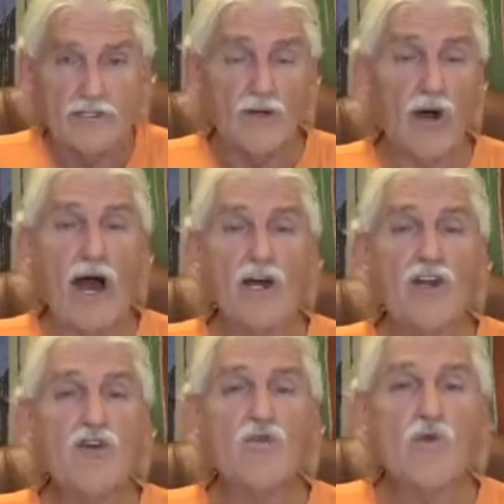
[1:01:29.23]
So how do
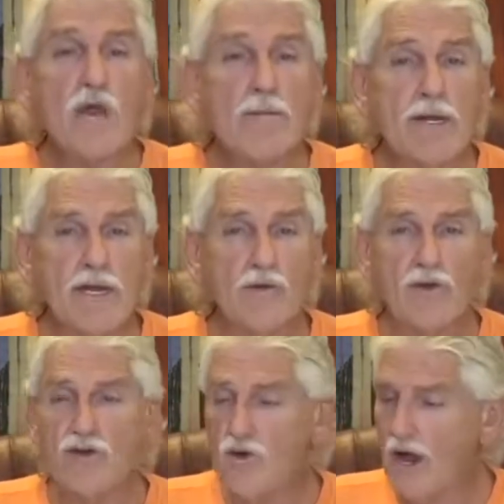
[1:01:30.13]
you remedy
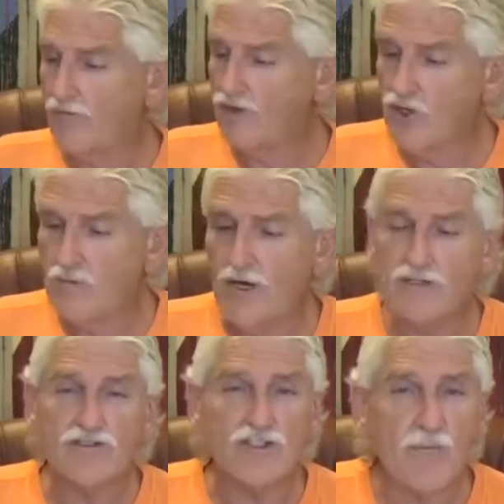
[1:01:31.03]
when you have too
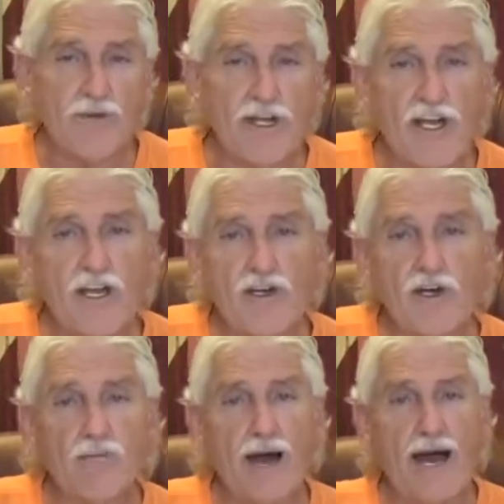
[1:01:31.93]
much of something in
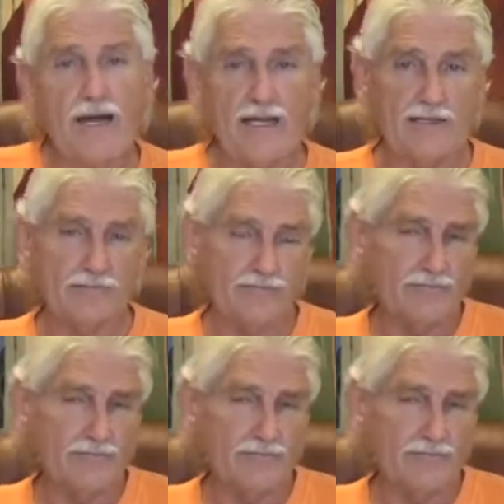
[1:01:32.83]
your body?